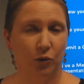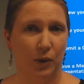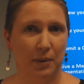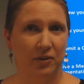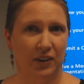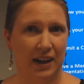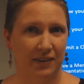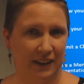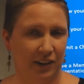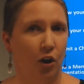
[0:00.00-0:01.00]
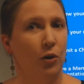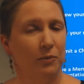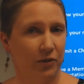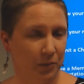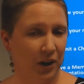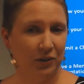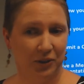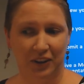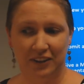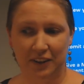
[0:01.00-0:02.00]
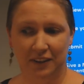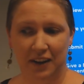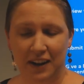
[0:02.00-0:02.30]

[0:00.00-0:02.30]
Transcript: website that's a home for press releases.